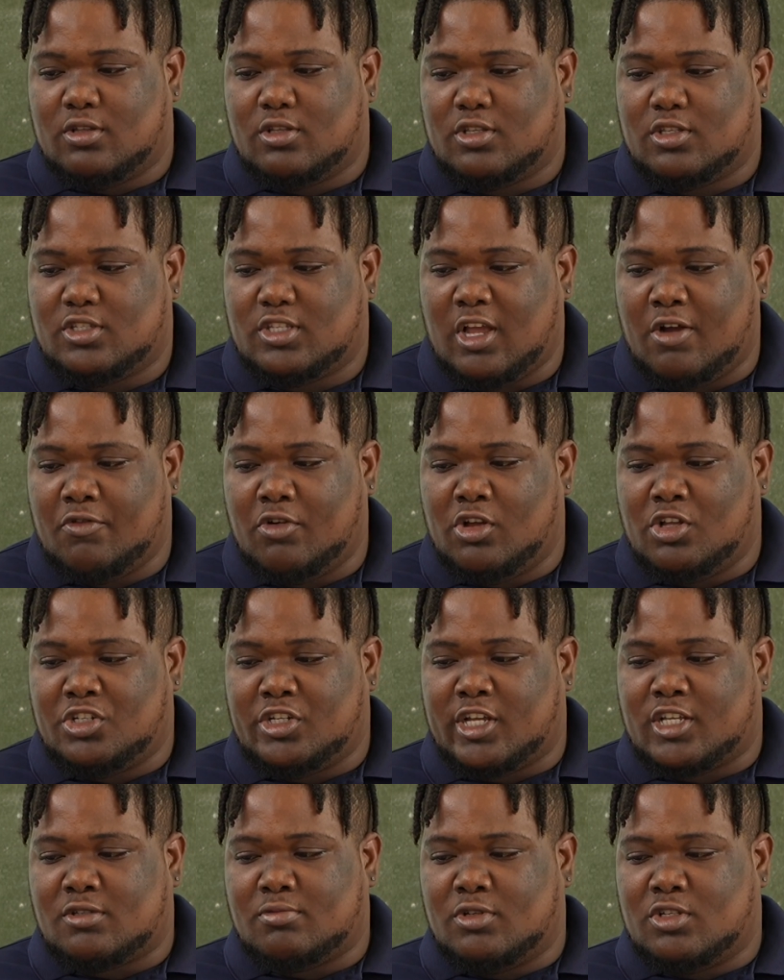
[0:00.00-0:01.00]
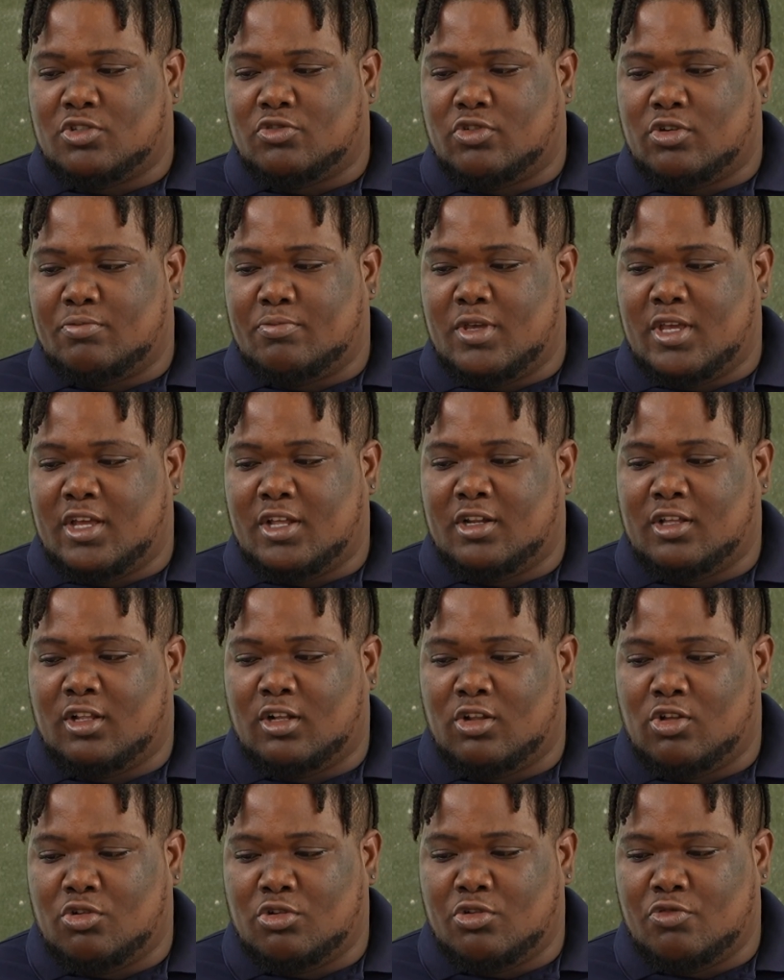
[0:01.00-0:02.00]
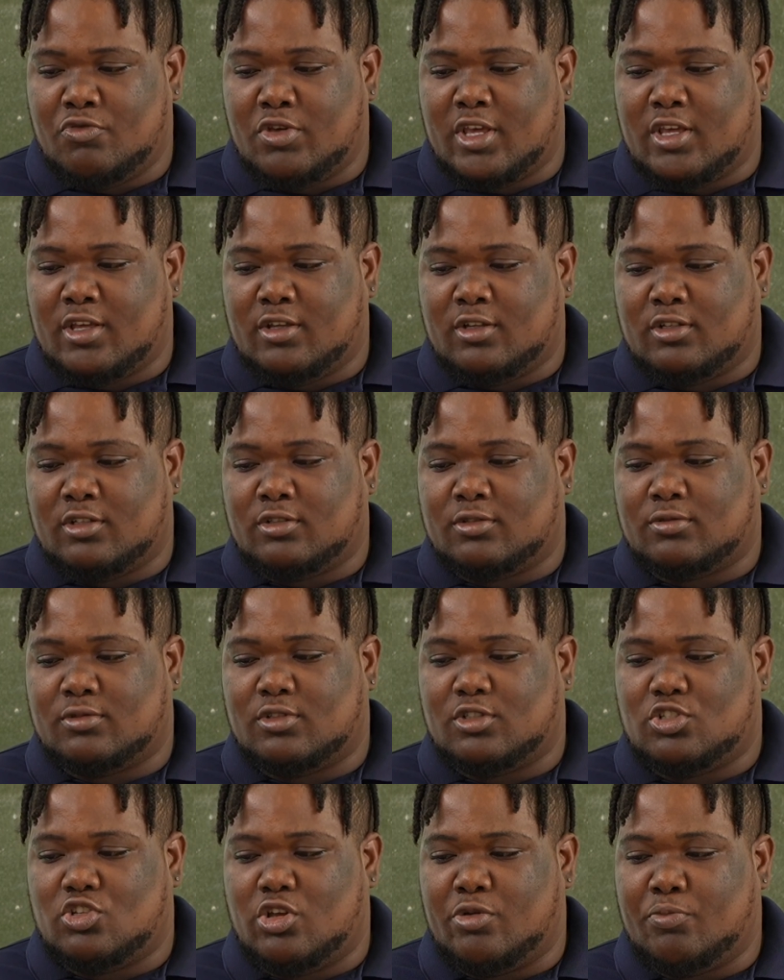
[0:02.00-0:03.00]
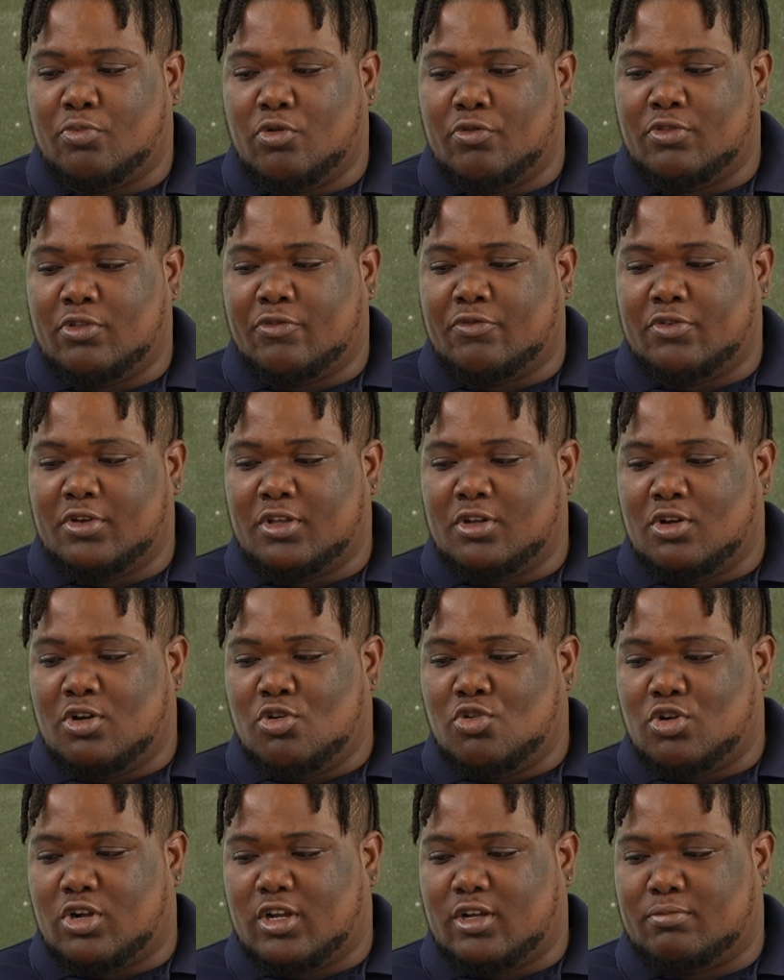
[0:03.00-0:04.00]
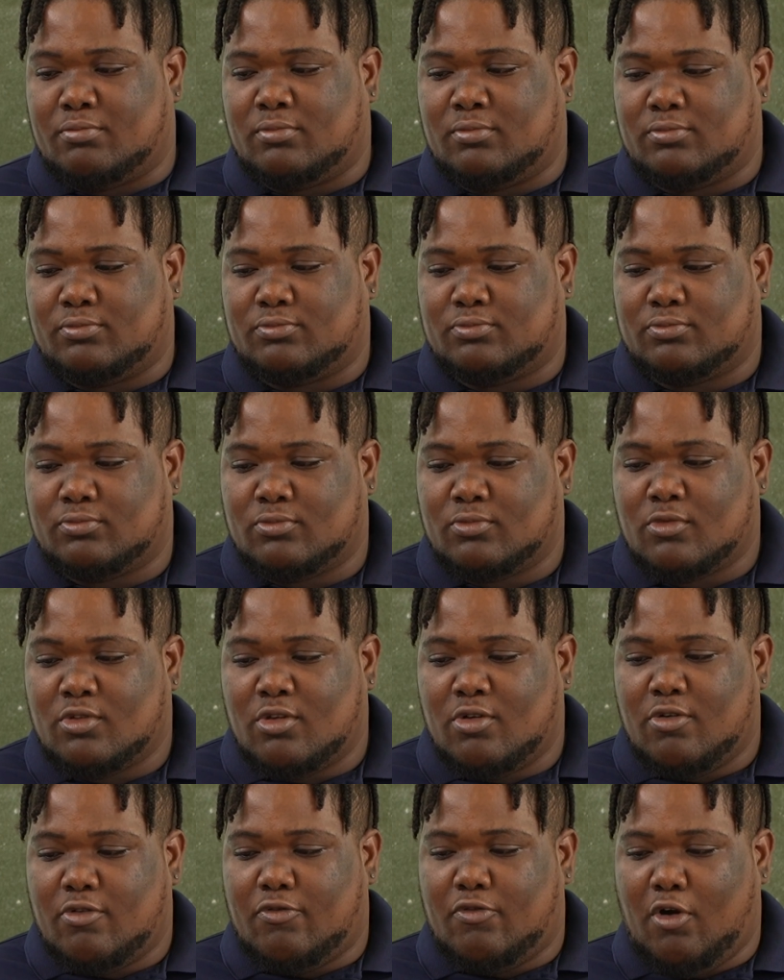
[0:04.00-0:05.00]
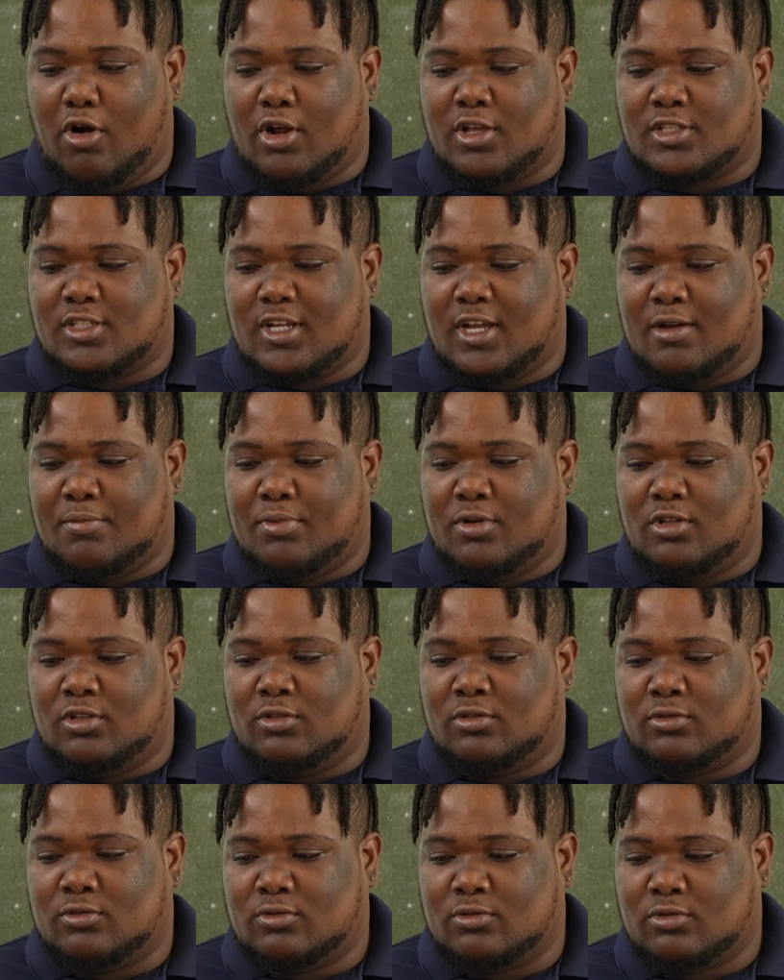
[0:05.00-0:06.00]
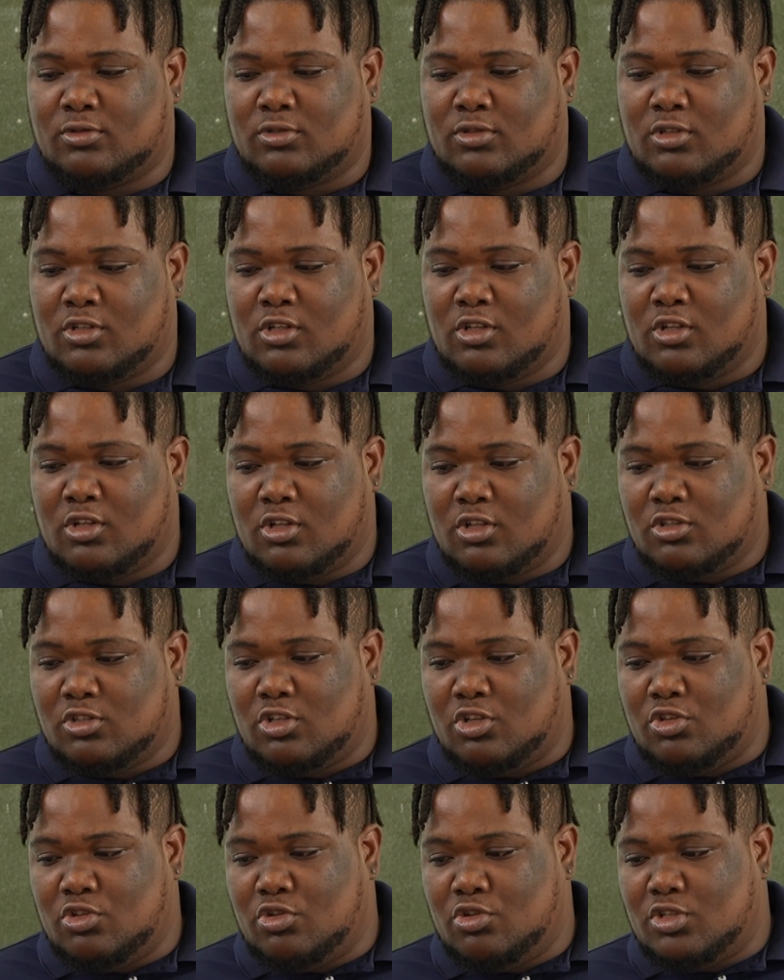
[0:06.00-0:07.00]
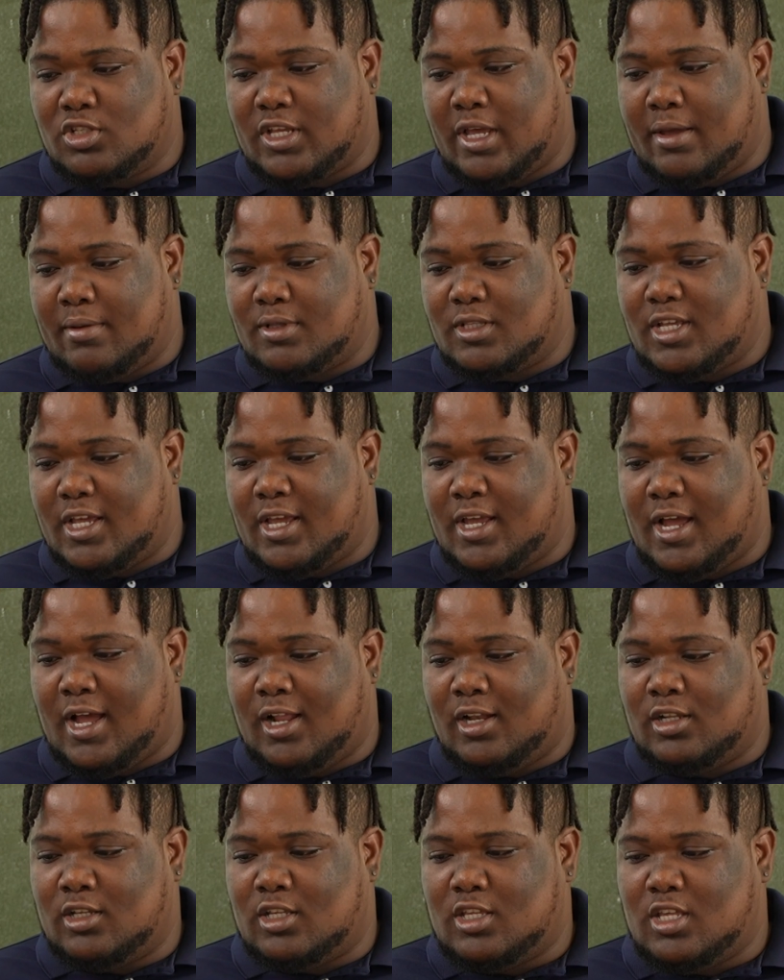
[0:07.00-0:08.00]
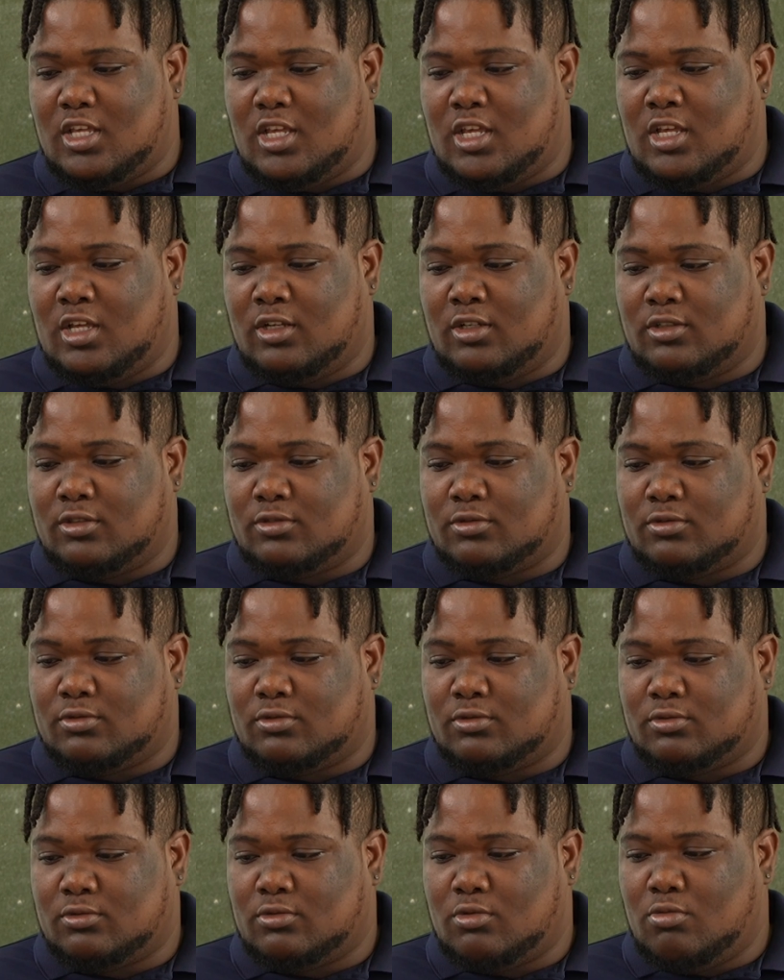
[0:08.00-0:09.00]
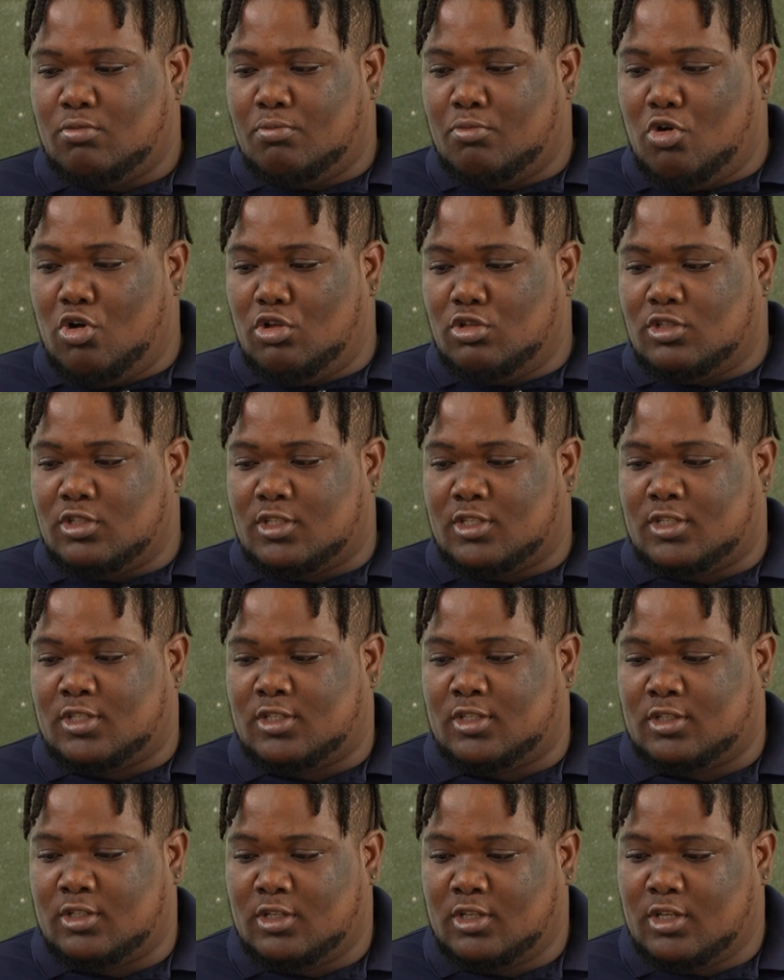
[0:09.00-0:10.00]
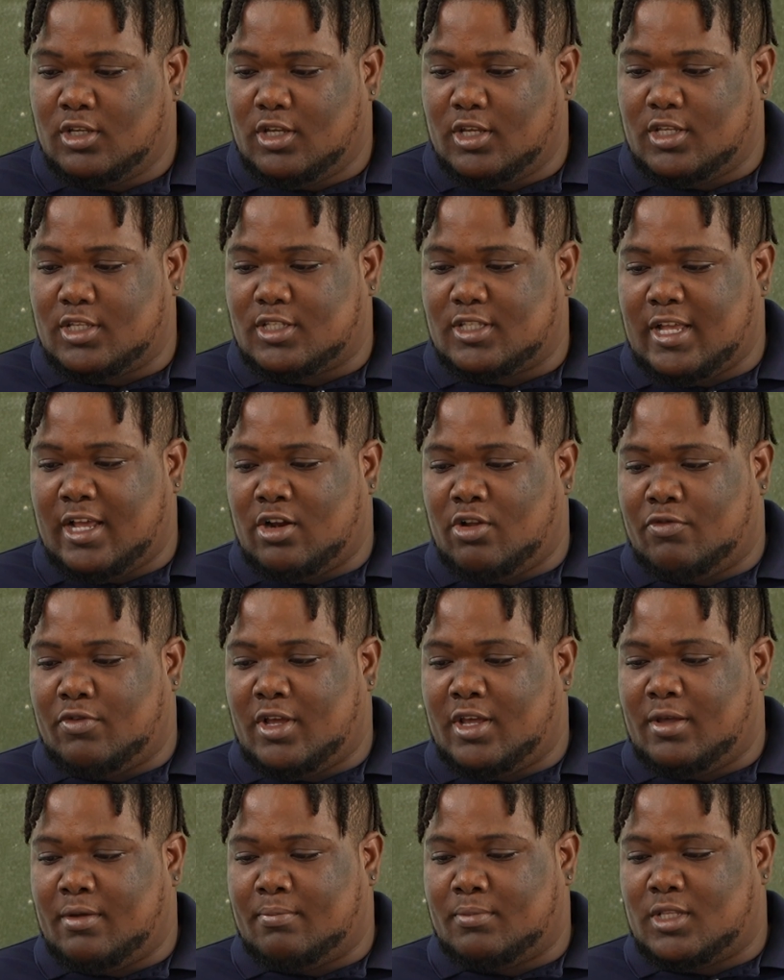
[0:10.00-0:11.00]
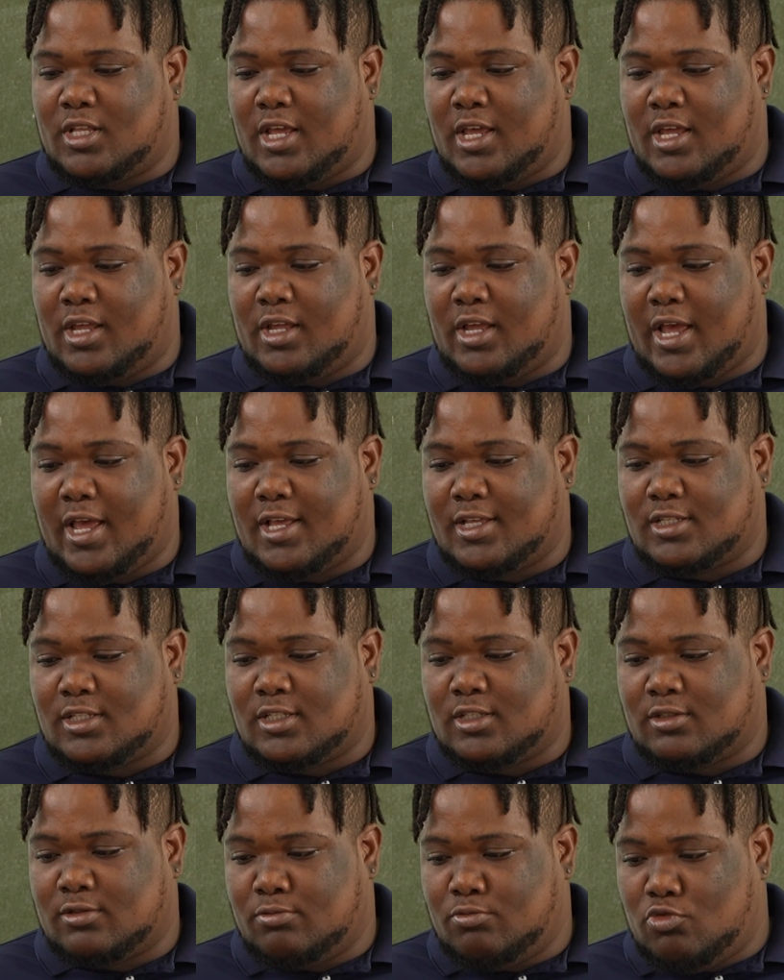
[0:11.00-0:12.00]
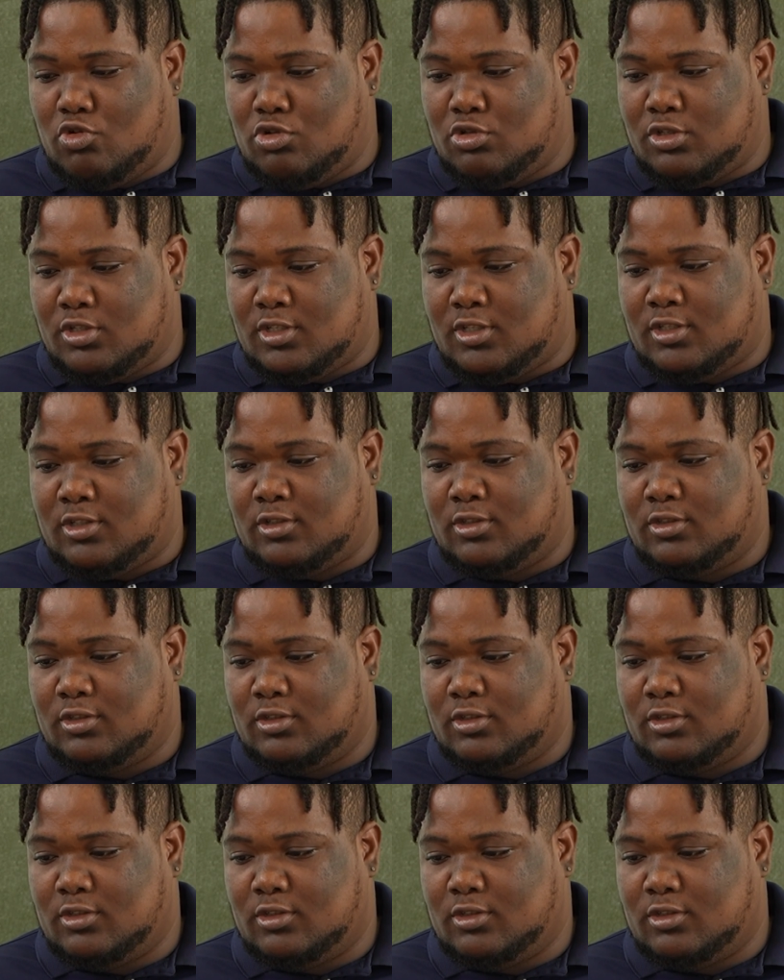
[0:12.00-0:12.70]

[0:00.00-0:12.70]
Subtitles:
Several adjustments were made along the way to improve the final outcome. For example, to use M10 Allen key bolts instead of M10 hex bolts.